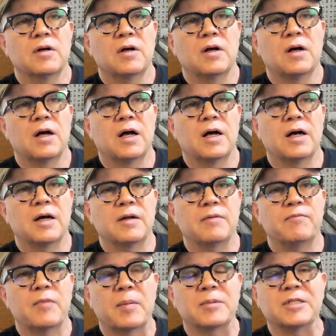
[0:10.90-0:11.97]

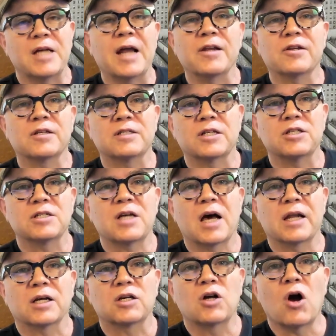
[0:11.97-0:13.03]
And I'm excited because I just
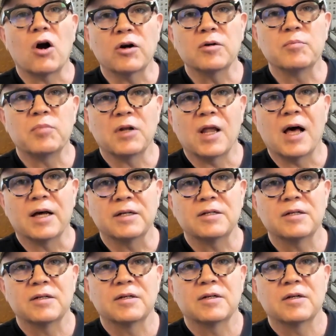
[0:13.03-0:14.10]
got a garden
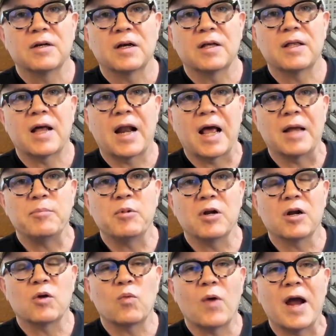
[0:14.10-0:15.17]
plot that I'd been
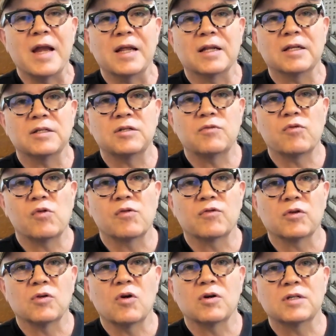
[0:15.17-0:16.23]
on a waiting list for
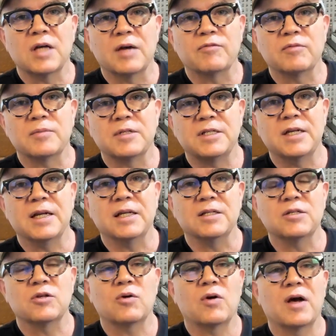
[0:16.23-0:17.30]
a long time from the city.
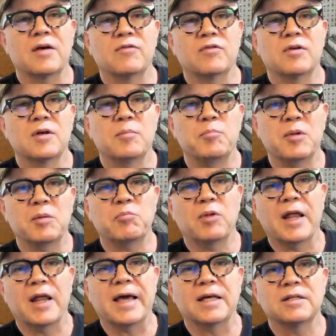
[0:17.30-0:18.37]
So I have big
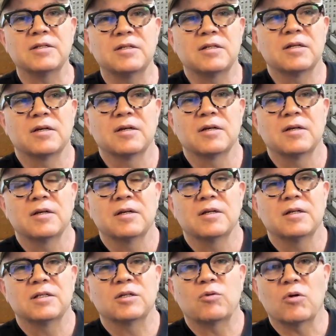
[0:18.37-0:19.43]
plans
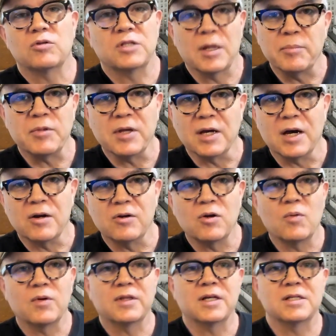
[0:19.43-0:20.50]
to grow something. I don't
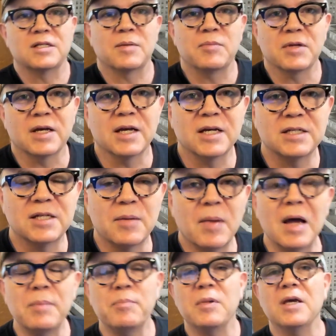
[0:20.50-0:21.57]
know what that something is. It
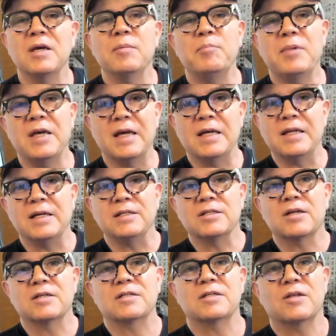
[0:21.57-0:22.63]
might be
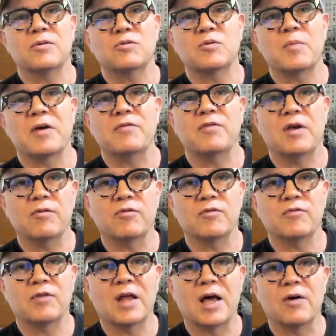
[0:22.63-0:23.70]
peonies because those are my
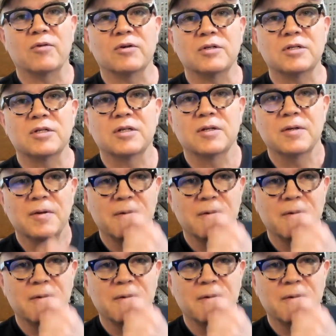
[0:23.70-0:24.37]
favorite flowers.